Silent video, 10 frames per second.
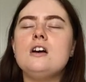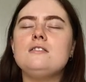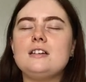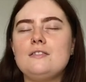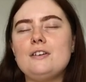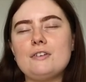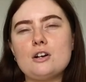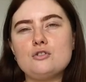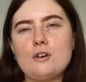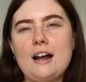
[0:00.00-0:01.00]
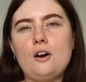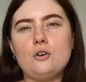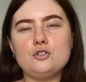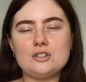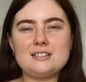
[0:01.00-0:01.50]
So even if I can try it
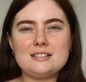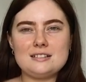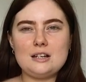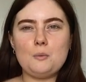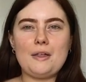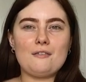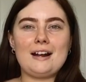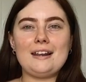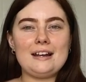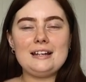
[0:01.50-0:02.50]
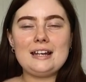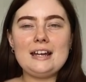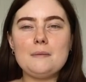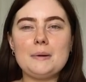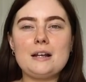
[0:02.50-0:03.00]
on just to see whether I like
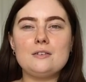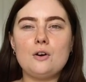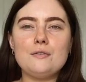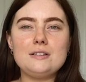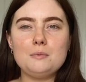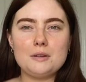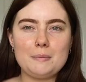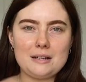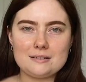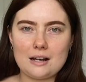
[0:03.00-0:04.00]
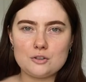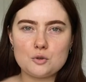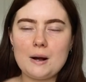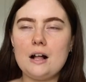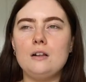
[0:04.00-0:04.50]
it because obviously with it being a size
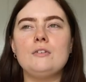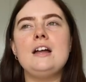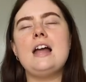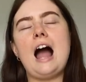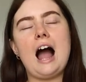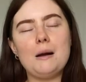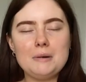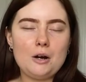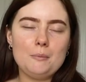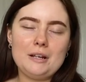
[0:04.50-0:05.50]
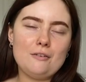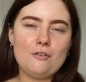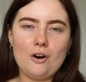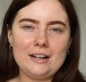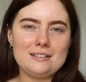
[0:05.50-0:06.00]
12, I'm normally a
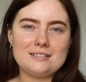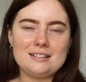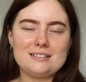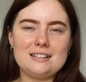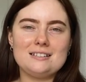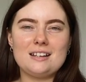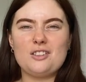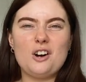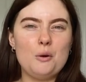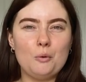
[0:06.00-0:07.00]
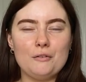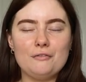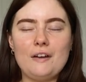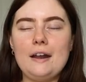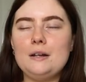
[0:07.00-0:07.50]
14 to 16, so I thought it wouldn't
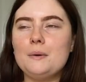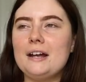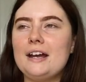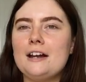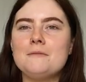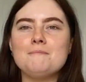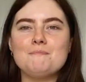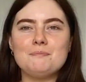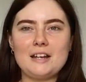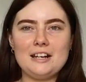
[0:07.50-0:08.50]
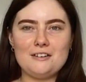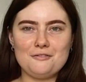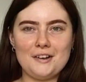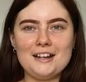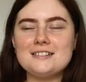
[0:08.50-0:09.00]
fit anywhere, and it
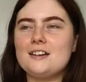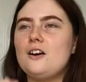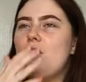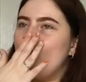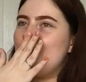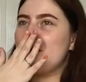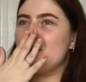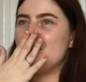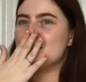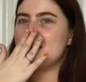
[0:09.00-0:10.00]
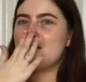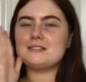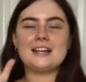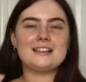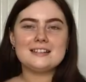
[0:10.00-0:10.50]
fit. Oh my God, I
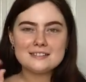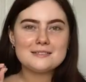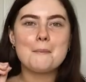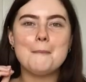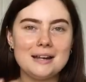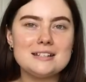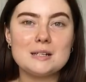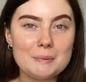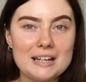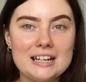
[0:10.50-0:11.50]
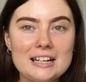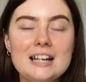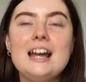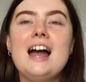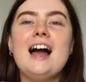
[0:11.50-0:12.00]
was like, this is meant to be.
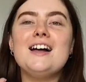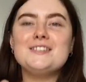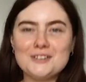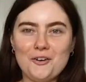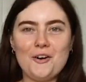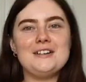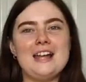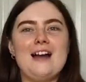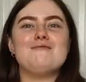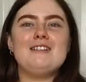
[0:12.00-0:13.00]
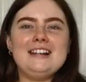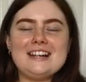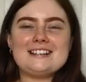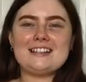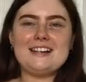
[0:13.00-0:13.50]
So yeah, really
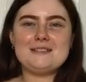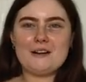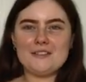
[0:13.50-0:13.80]
excited about